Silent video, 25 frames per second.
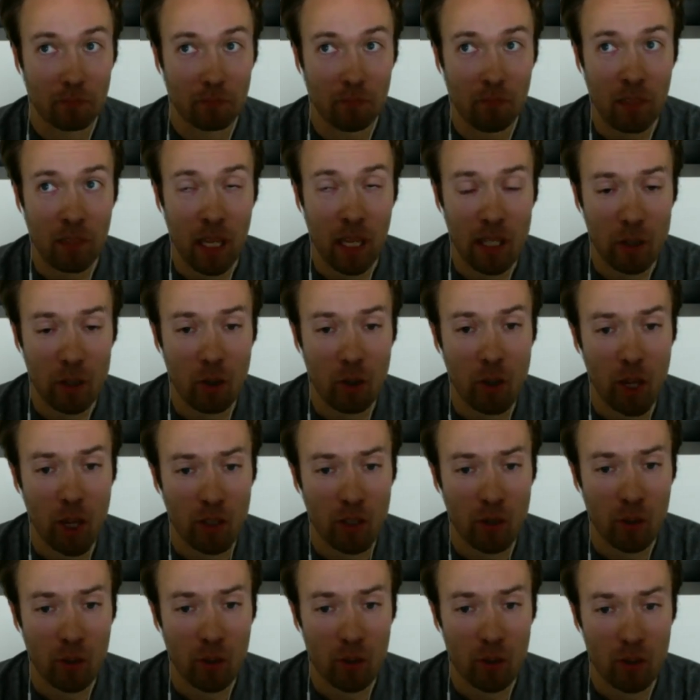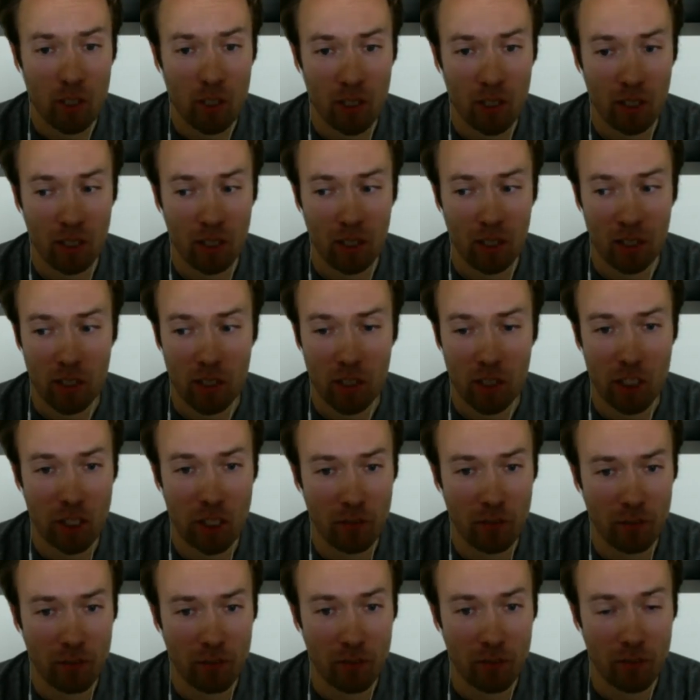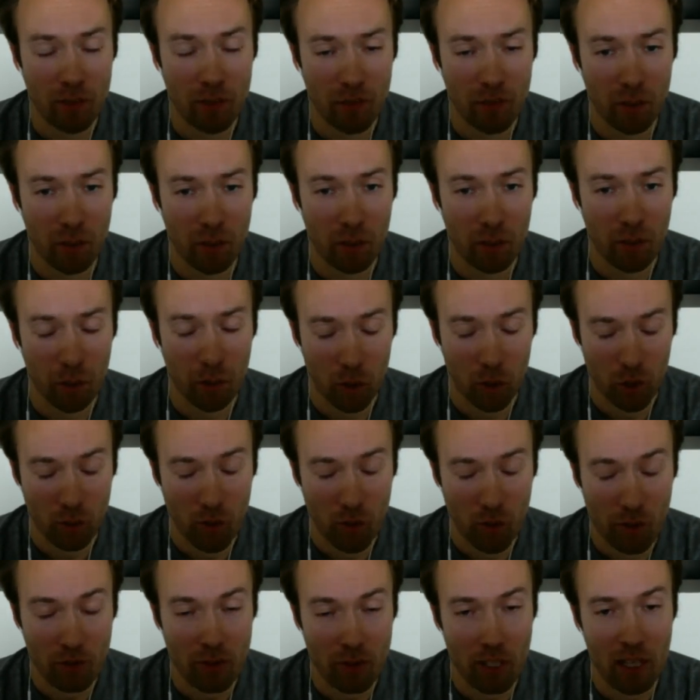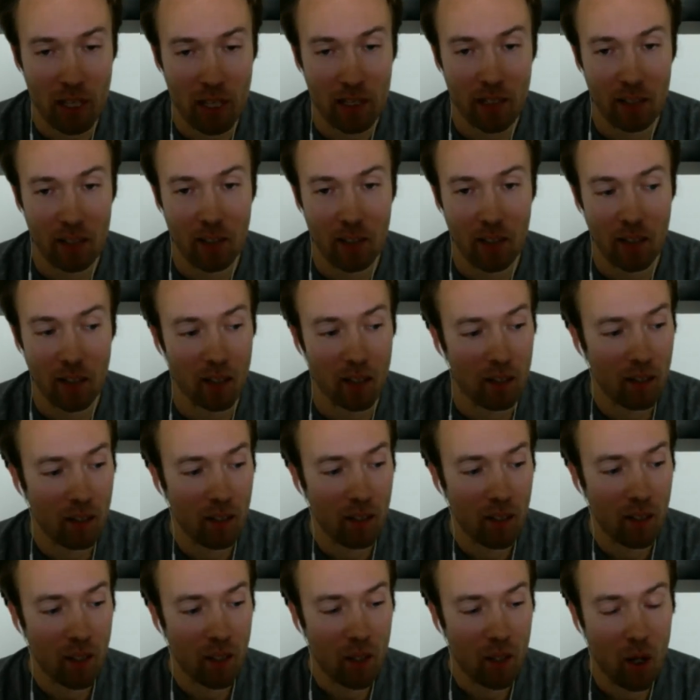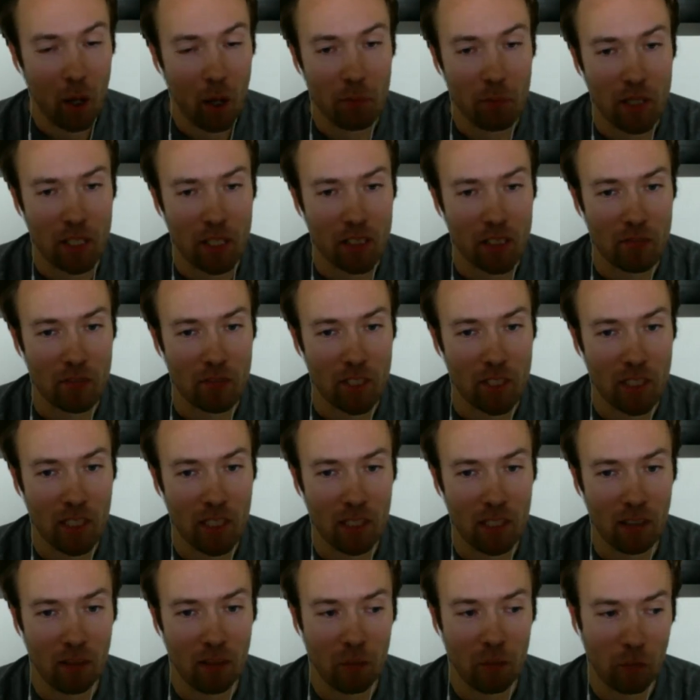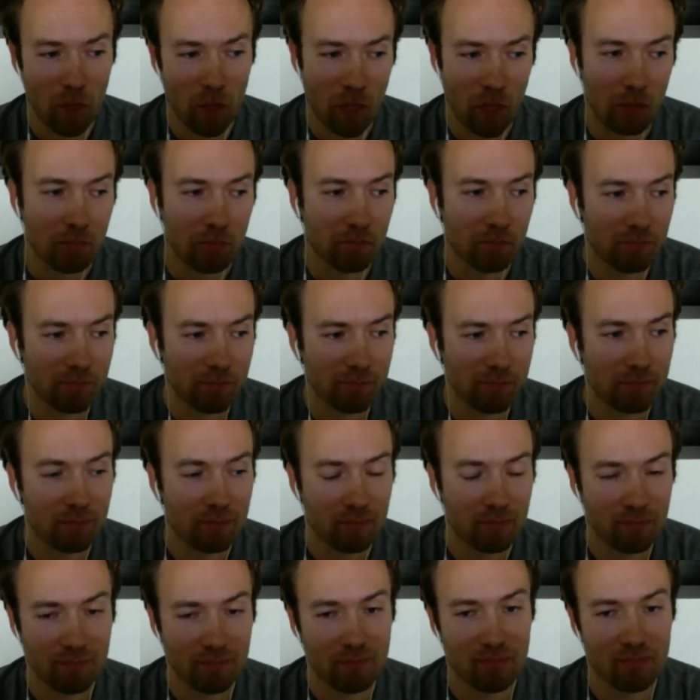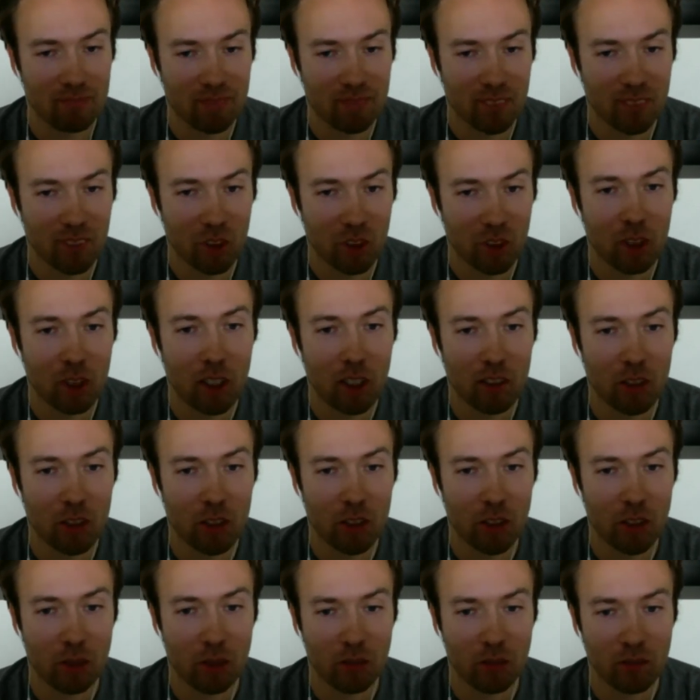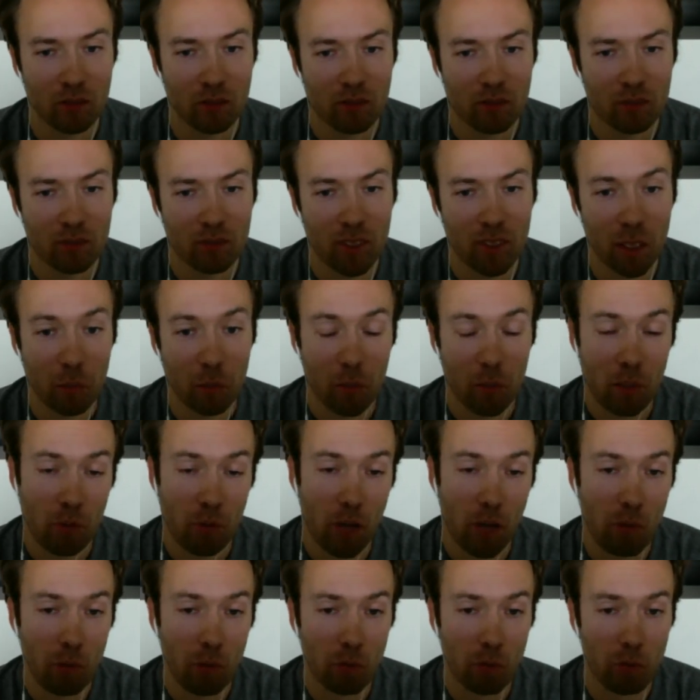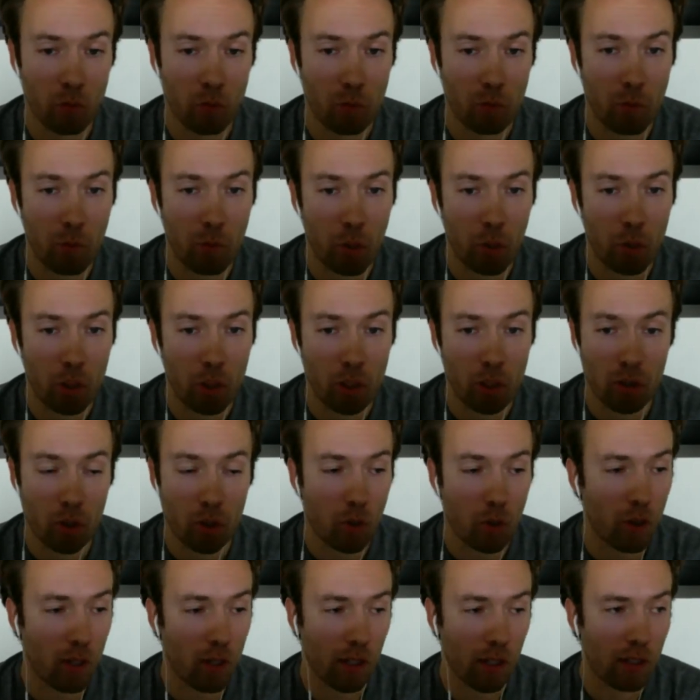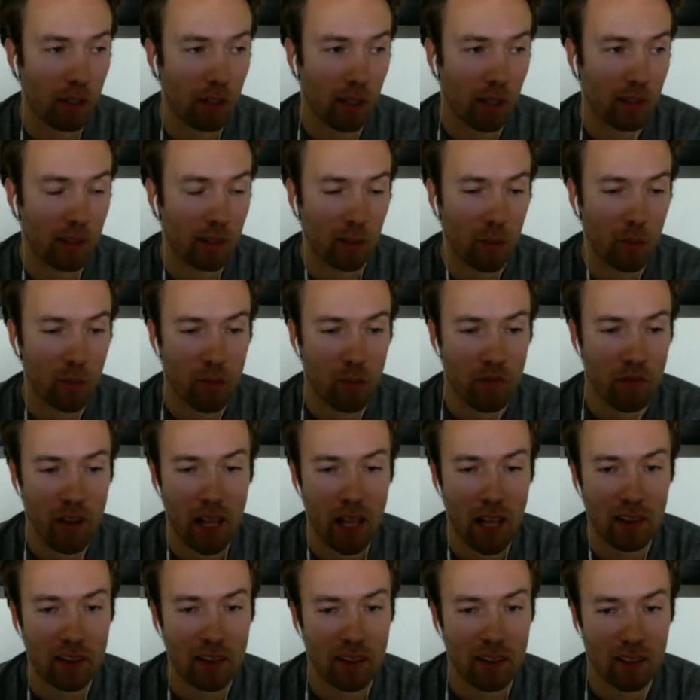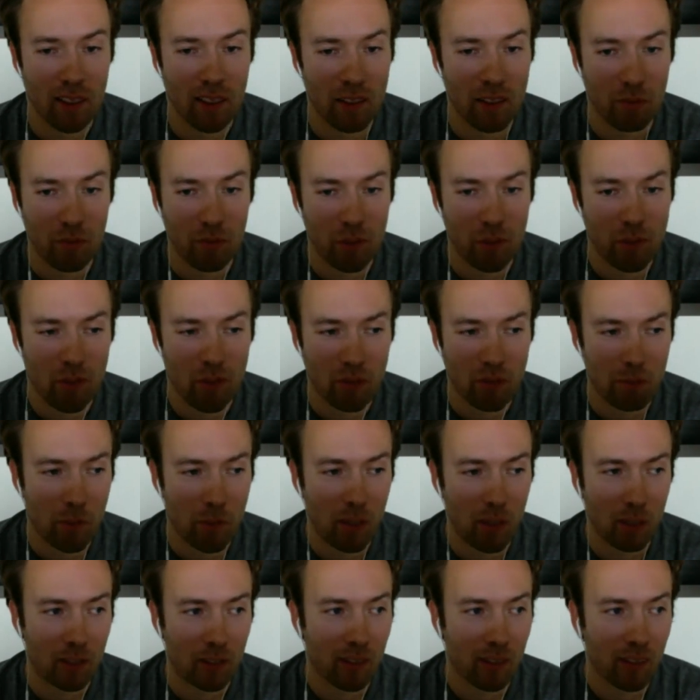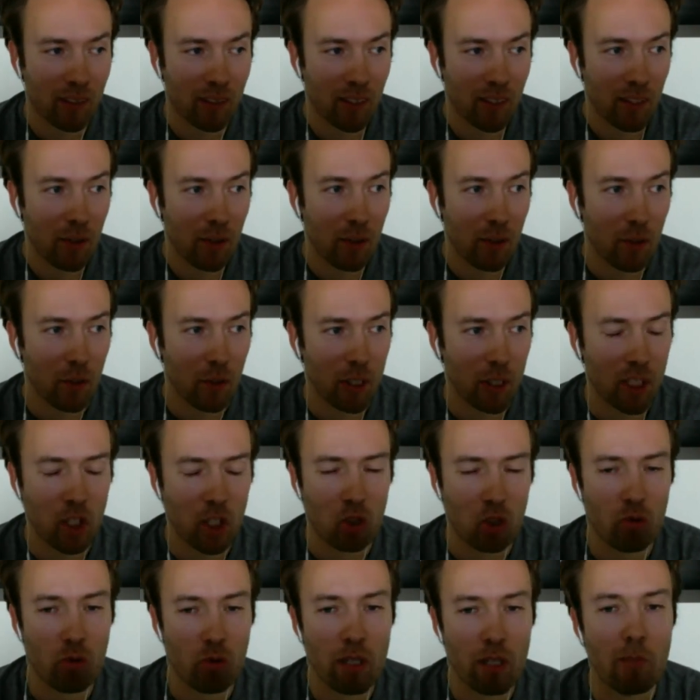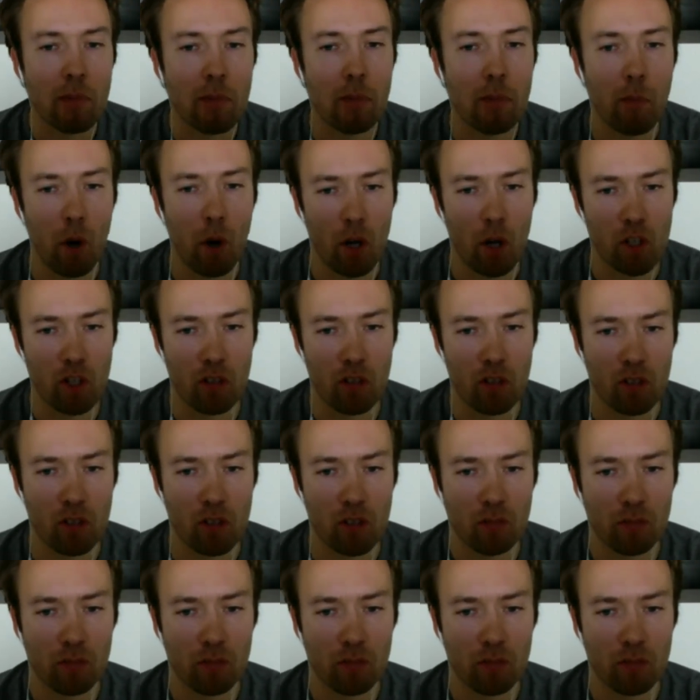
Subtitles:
and you're not using Swift and Objective-C, well, good luck to you. We tried with Ruby Motion and so on, and I think those are valiant efforts, but they're extremely marginal.